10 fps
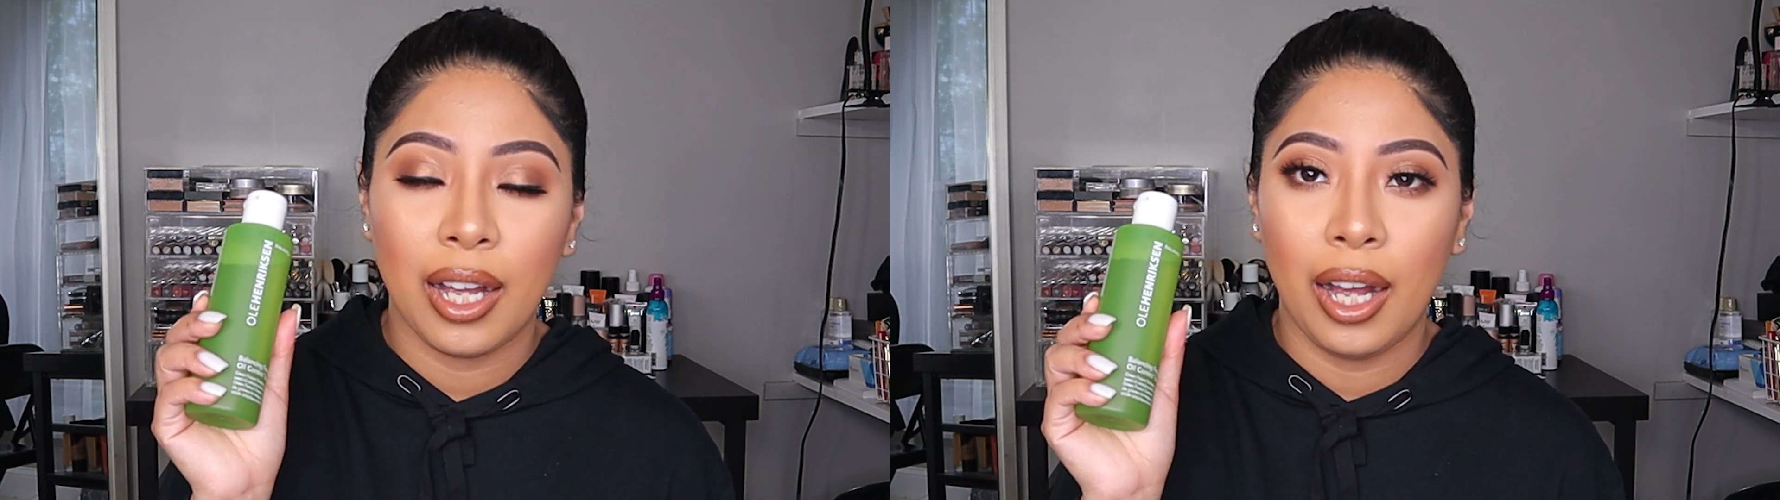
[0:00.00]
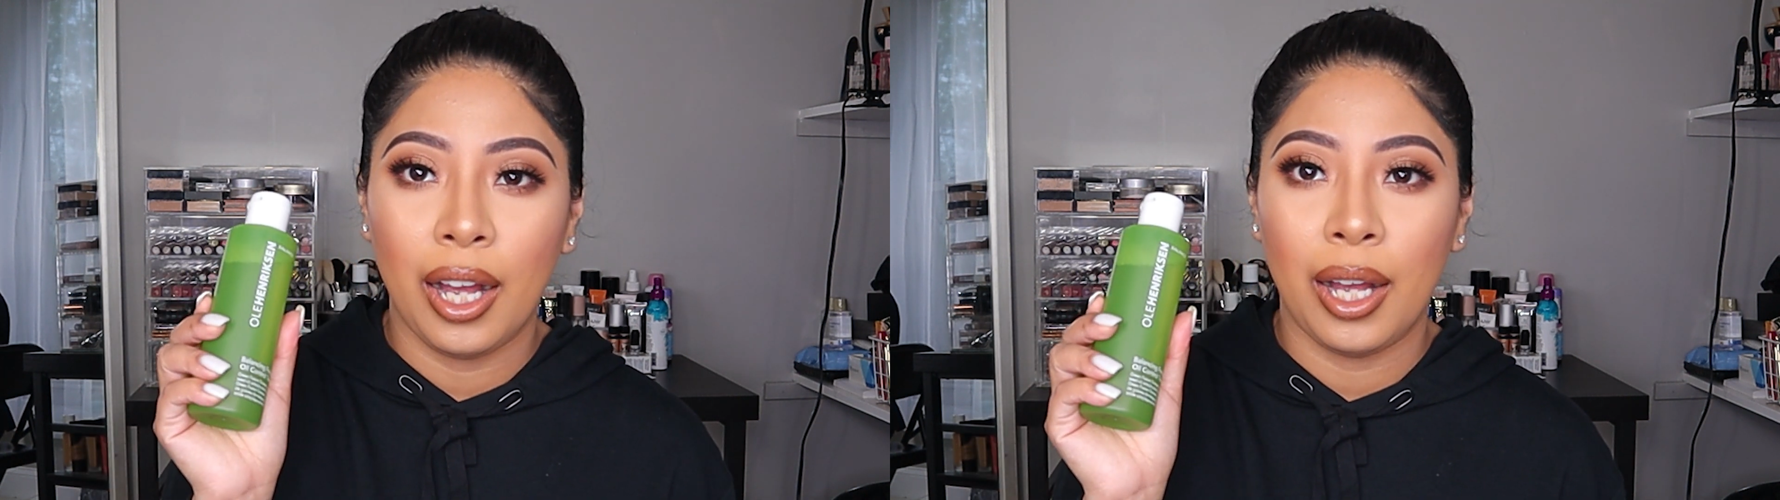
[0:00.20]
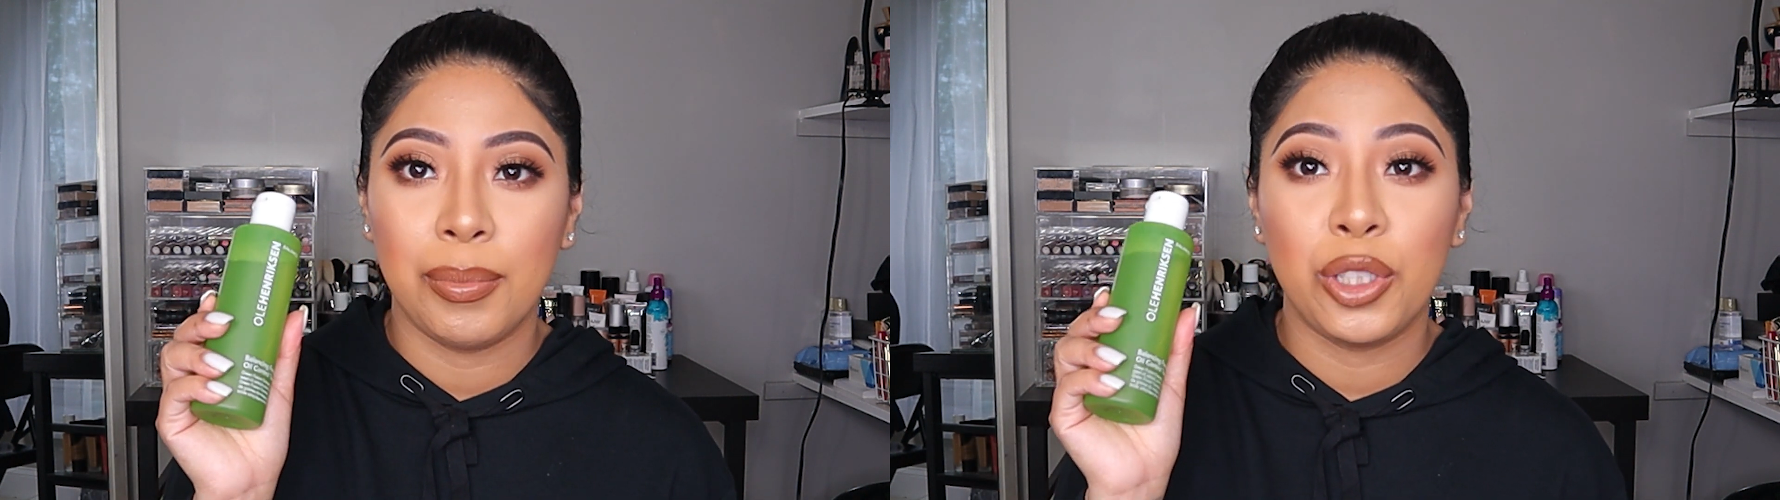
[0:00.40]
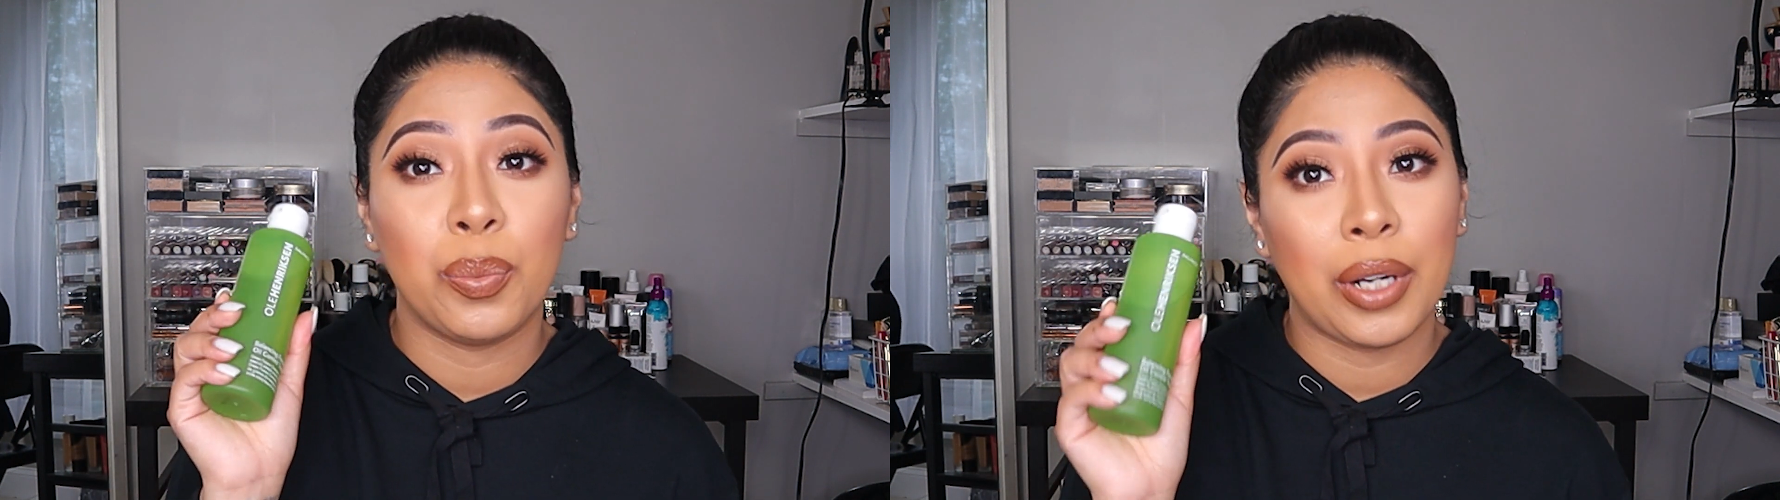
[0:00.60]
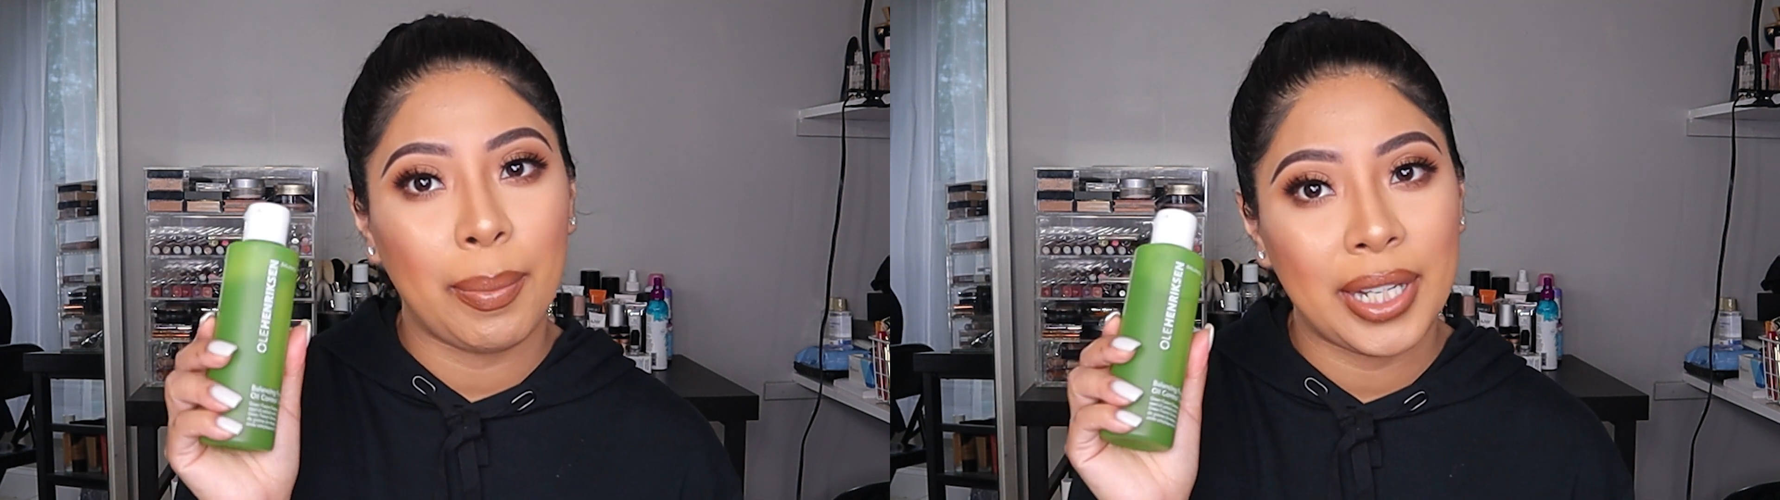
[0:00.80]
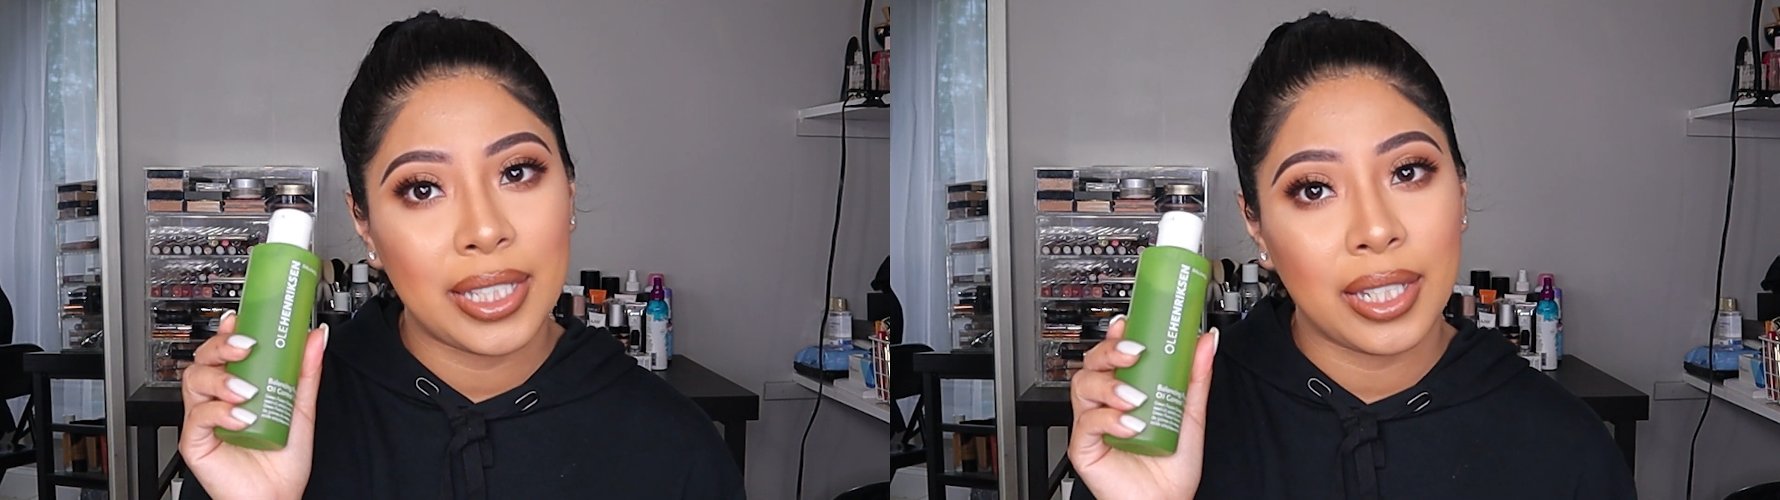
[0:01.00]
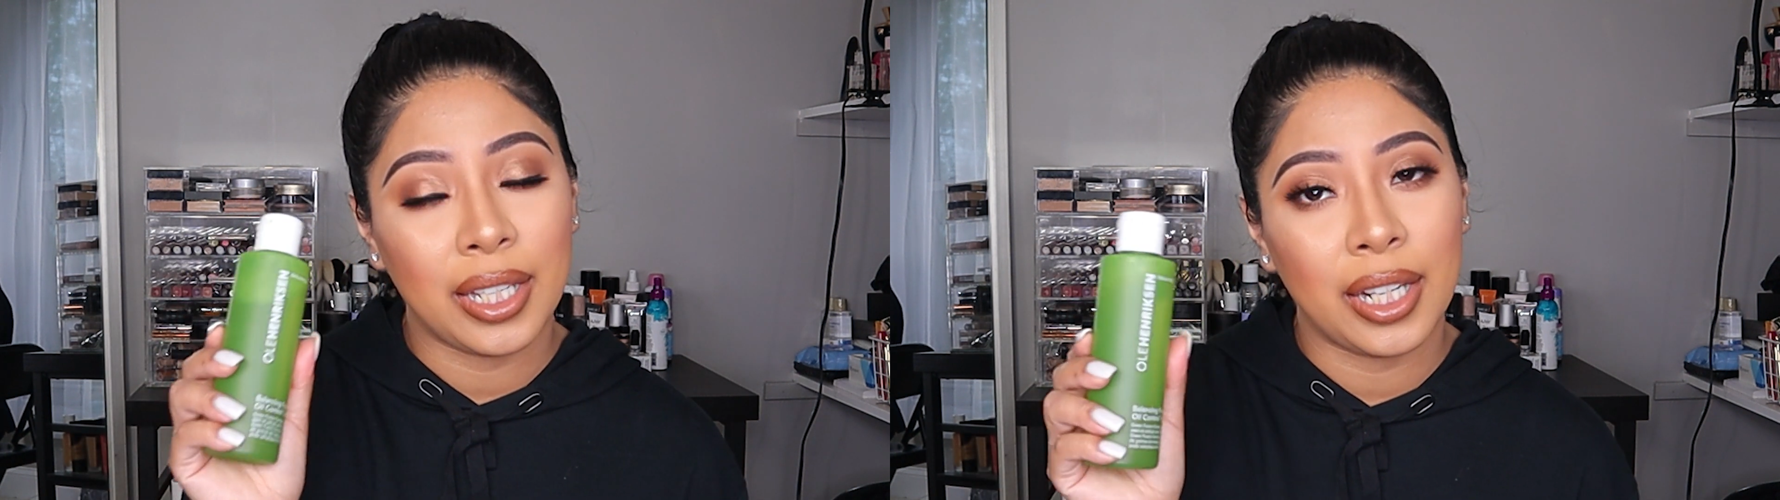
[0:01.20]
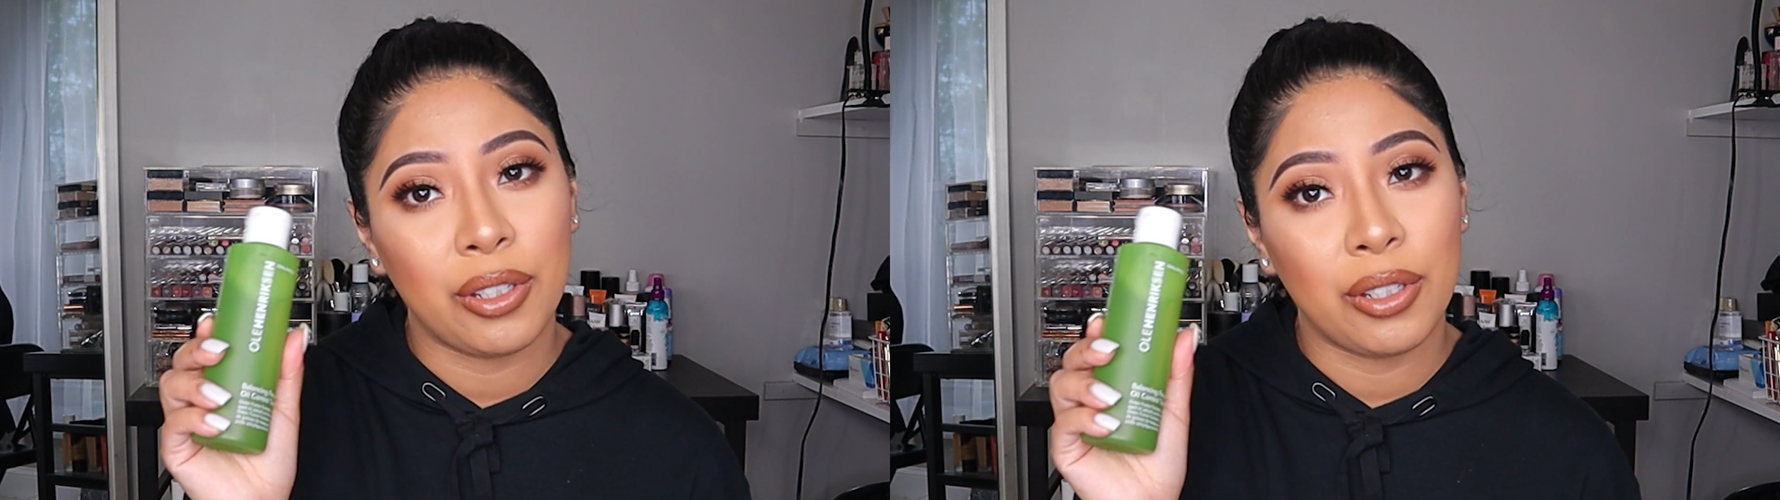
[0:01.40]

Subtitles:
to prep my skin.